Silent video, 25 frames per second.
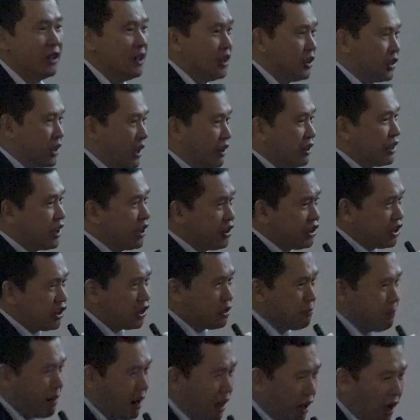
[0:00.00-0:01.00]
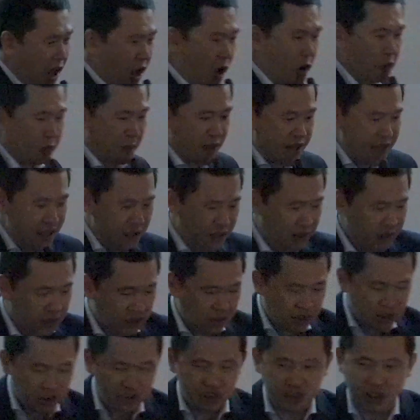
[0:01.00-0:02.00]
So this is my opening.
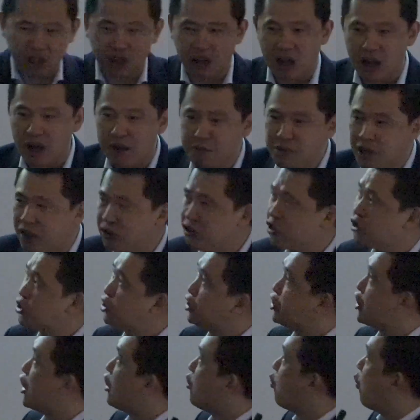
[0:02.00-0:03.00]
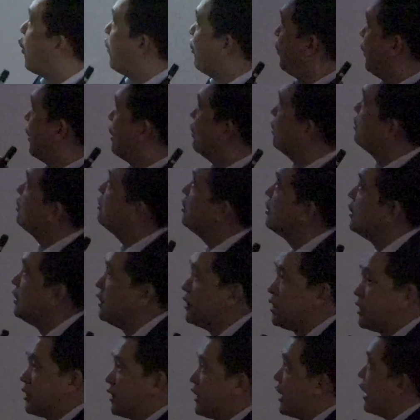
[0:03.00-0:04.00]
So I'm going to share with you,
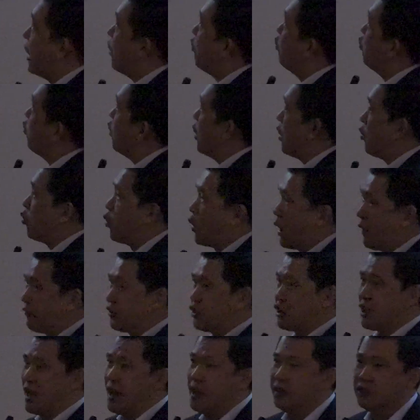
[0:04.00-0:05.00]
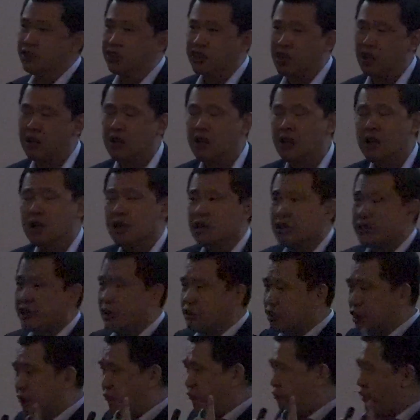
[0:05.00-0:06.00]
what we have done. So
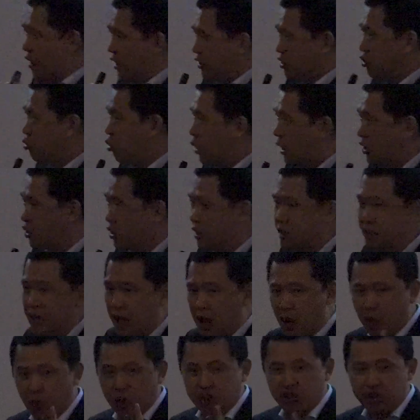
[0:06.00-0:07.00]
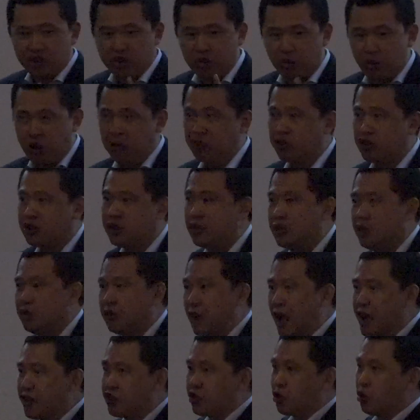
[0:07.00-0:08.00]
the first question I want to throw to you
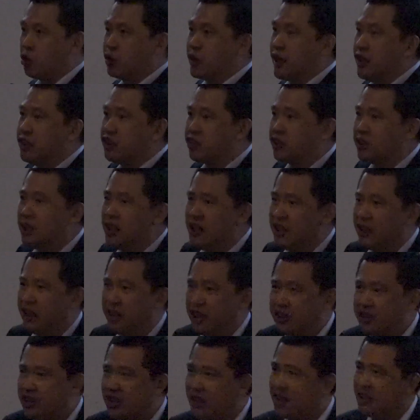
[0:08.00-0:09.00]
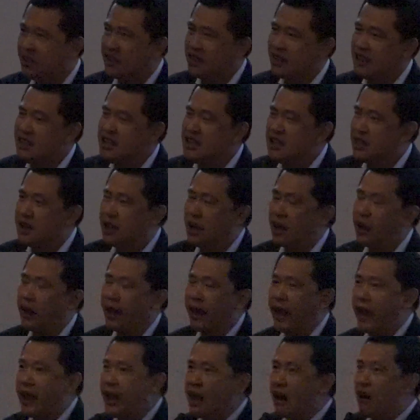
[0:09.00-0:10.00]
as an audience, is it
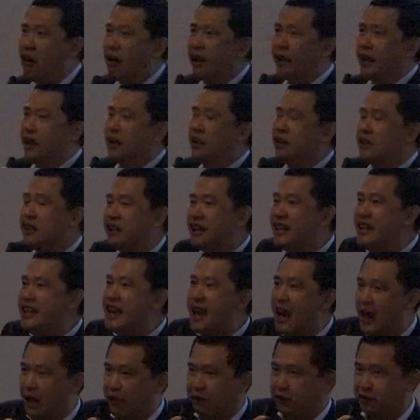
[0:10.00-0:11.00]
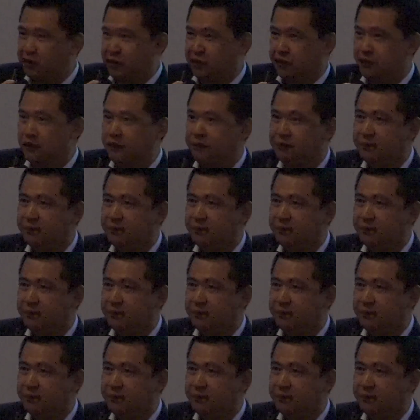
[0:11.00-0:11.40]
AI enough?